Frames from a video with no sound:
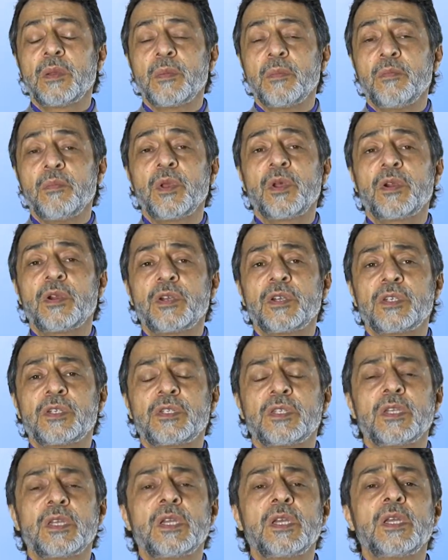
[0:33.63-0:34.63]

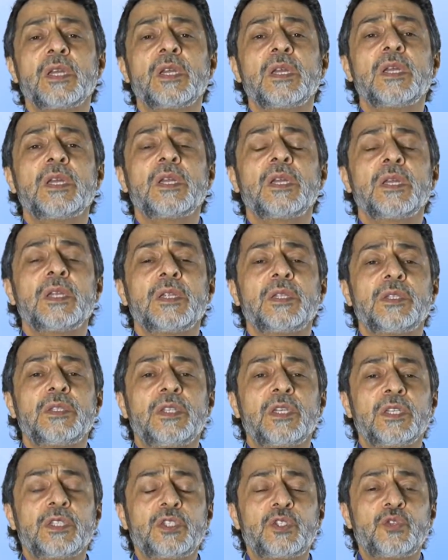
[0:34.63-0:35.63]
mirrors
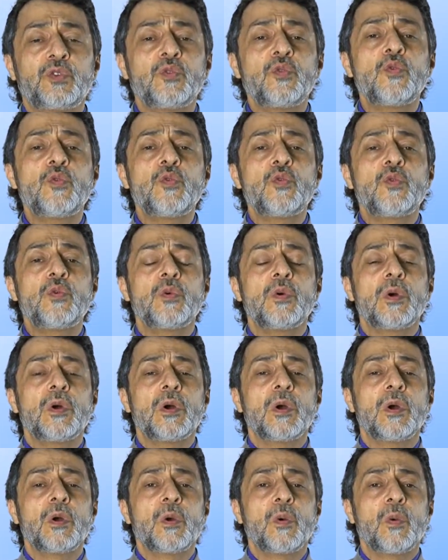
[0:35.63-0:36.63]
the true
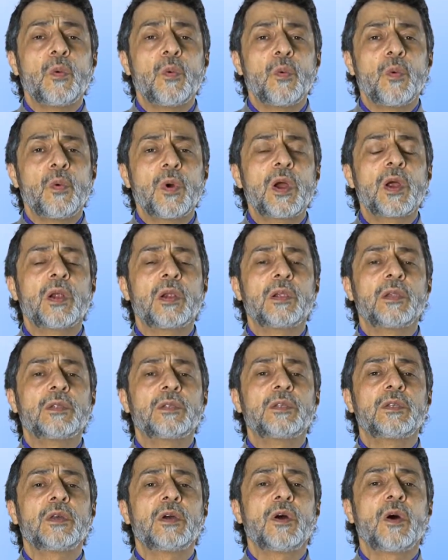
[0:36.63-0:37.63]

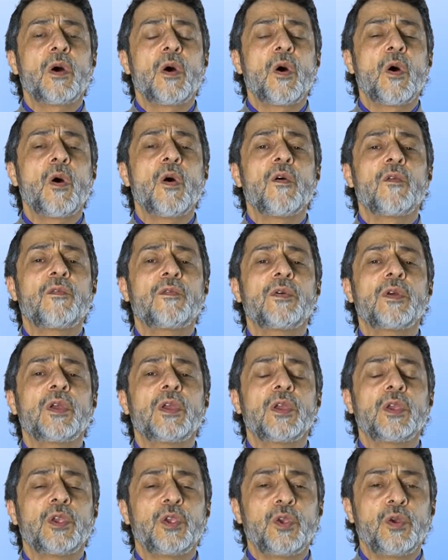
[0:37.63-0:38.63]
world of
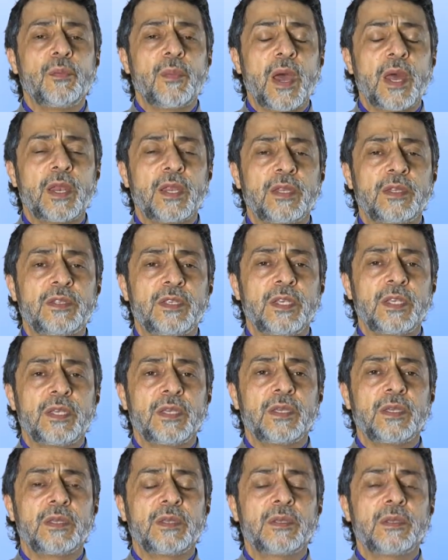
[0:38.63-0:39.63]

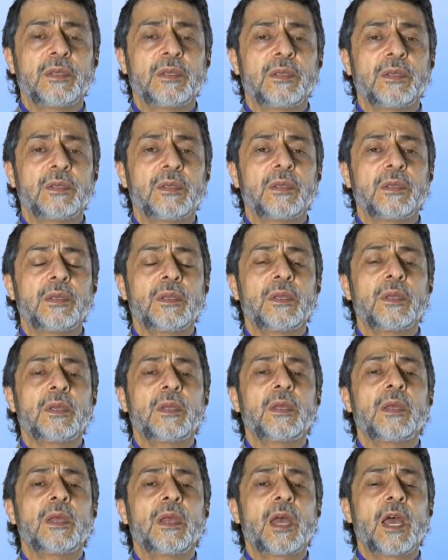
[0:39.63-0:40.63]
humanity.
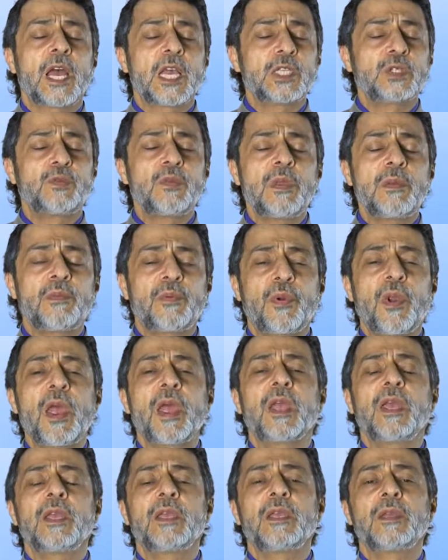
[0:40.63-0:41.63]
As we
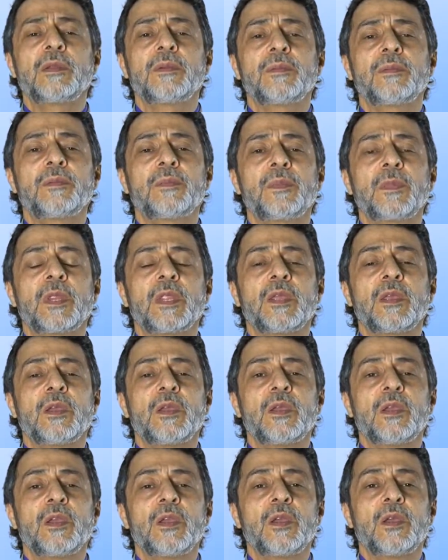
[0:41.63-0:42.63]
pray,
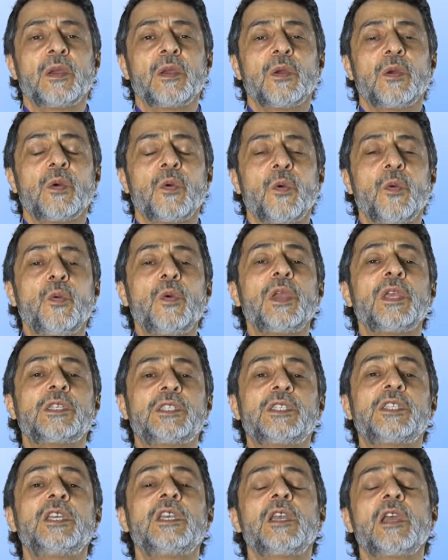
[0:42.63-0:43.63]
we
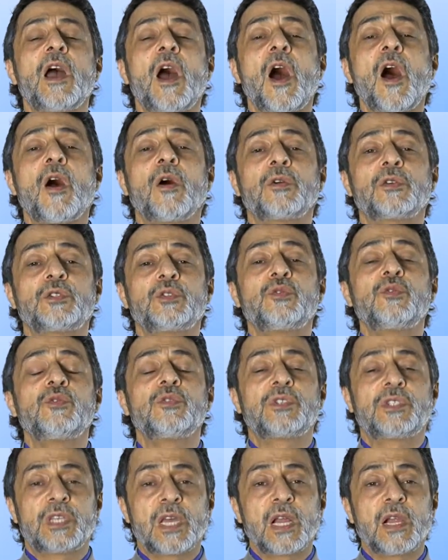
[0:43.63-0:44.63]
see our true
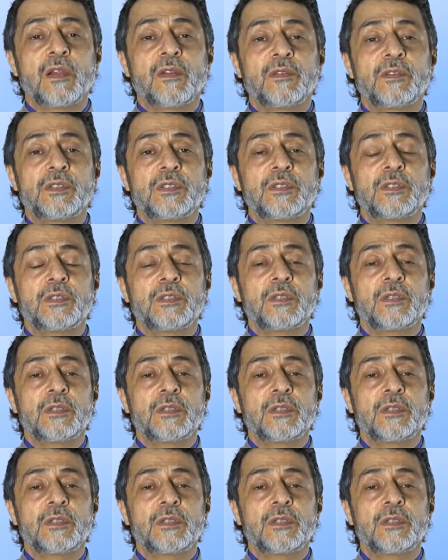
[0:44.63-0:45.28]
selves.